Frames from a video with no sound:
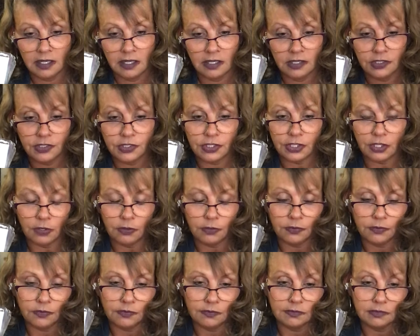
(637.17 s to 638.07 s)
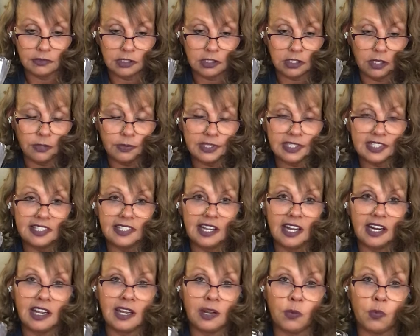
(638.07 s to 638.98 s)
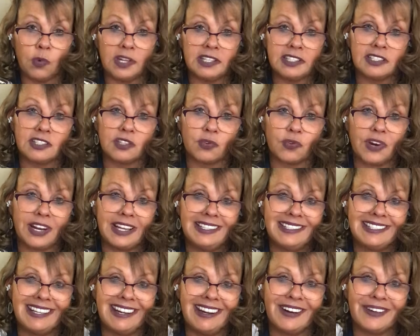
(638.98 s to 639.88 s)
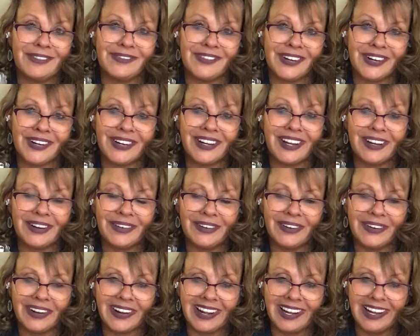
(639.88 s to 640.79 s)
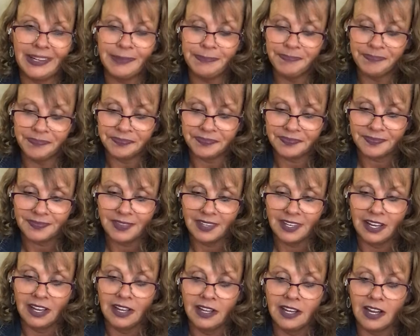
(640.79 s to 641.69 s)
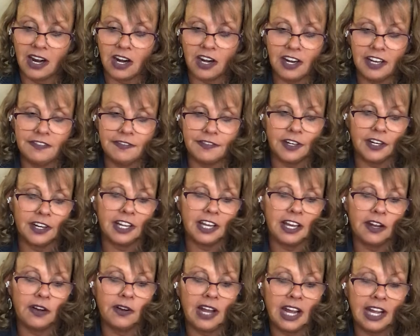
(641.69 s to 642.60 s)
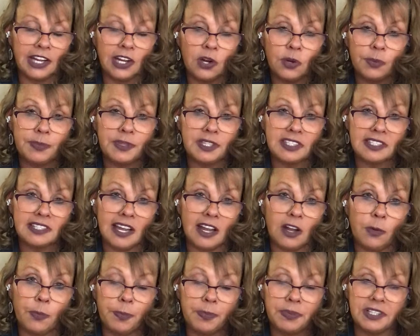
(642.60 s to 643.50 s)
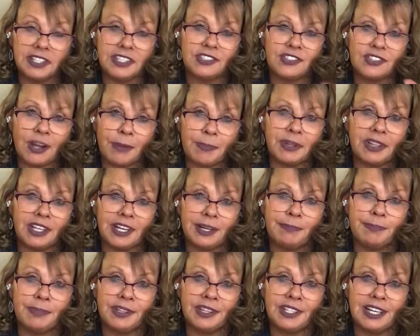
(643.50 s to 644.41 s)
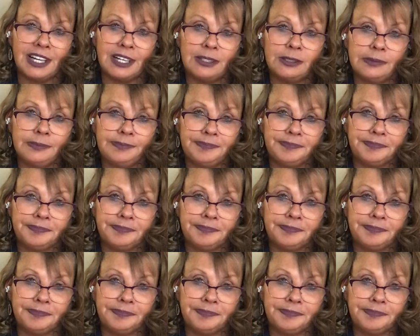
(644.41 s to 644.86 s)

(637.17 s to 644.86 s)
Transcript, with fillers: So slow and steady wins the race here, Virgo, okay? All right, Virgo, I hope this helped. Please drop a like below.